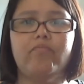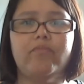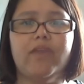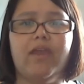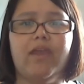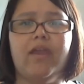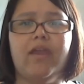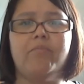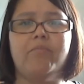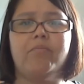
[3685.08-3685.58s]

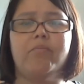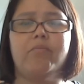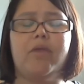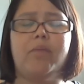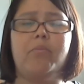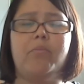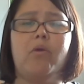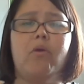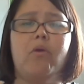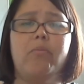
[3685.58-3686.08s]
I'm
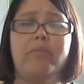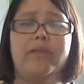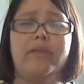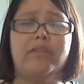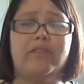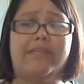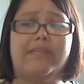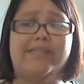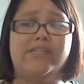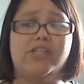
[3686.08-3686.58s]
hoping
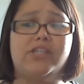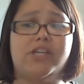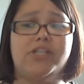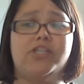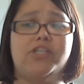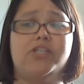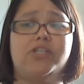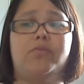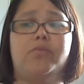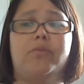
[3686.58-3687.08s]
these
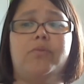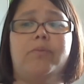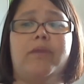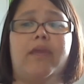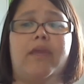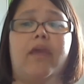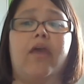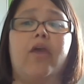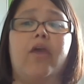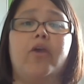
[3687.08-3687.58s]
changes will be
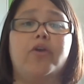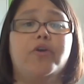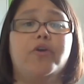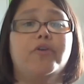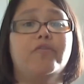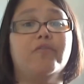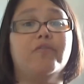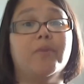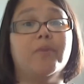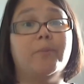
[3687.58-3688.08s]

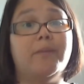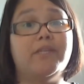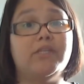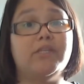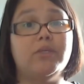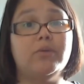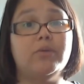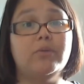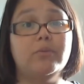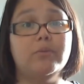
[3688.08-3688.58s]
good for me
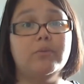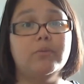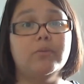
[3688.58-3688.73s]
too.